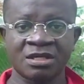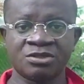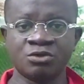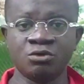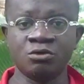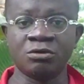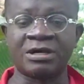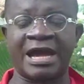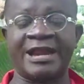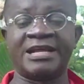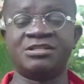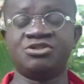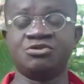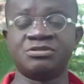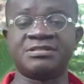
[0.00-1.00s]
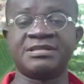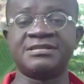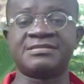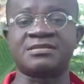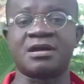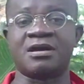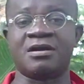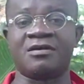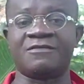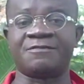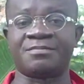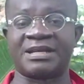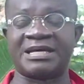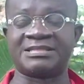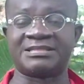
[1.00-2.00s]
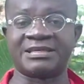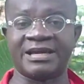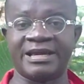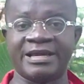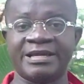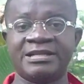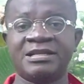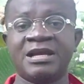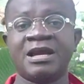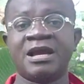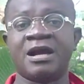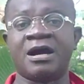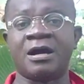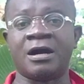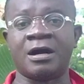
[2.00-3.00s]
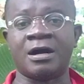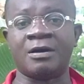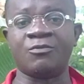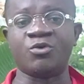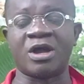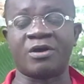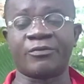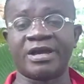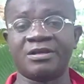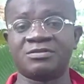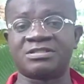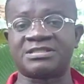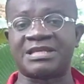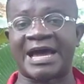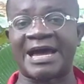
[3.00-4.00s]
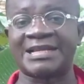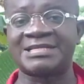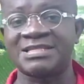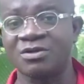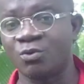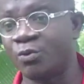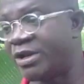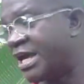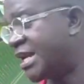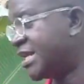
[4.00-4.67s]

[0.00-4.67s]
To look at the uses of plantain, we are going to start with the